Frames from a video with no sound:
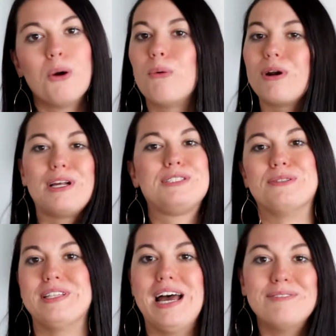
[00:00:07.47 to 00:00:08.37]
We're not
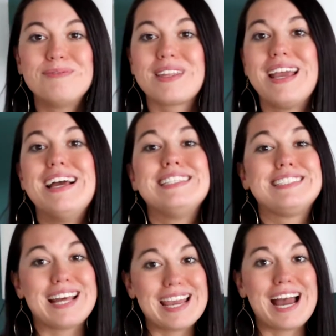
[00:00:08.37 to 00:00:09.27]
doing that.
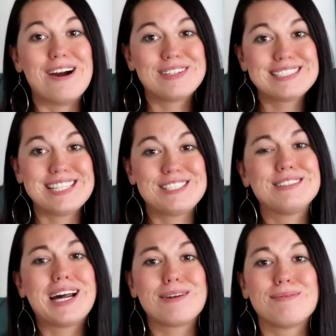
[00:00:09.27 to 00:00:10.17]
Today, I want to teach
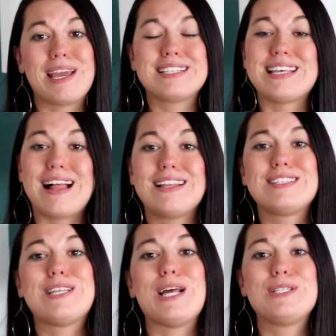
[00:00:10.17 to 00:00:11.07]
you how to make
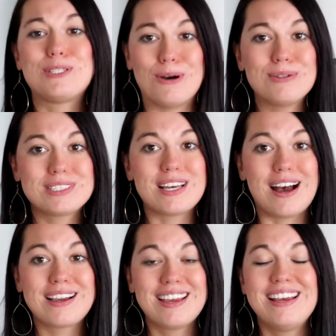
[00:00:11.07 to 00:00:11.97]
salads that don't
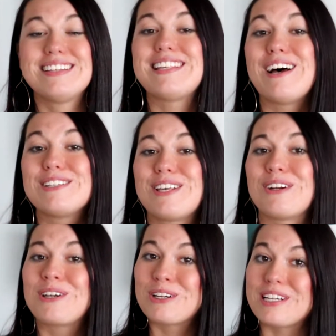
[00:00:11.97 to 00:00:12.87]
suck, salads that are
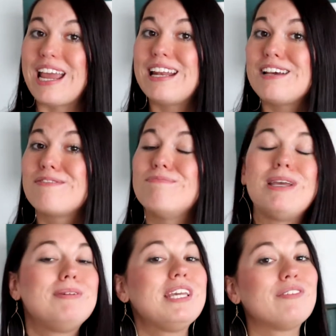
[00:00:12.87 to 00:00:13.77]
creative,
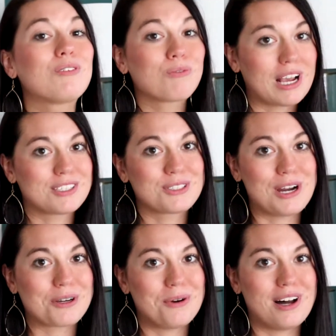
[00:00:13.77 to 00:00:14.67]
maybe even
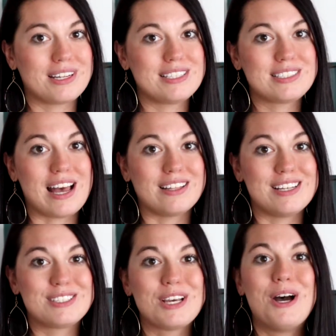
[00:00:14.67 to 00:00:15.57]
restaurant quality
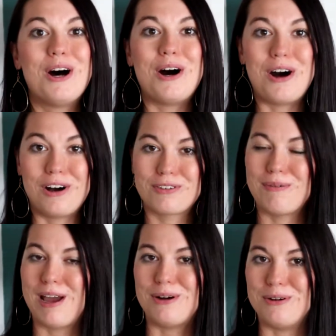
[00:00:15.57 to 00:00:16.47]
salads, all from
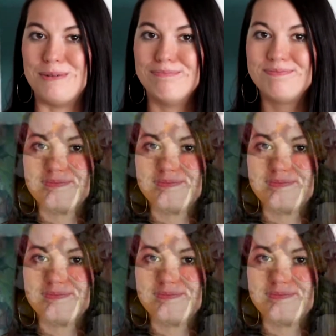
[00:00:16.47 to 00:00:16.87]
at home.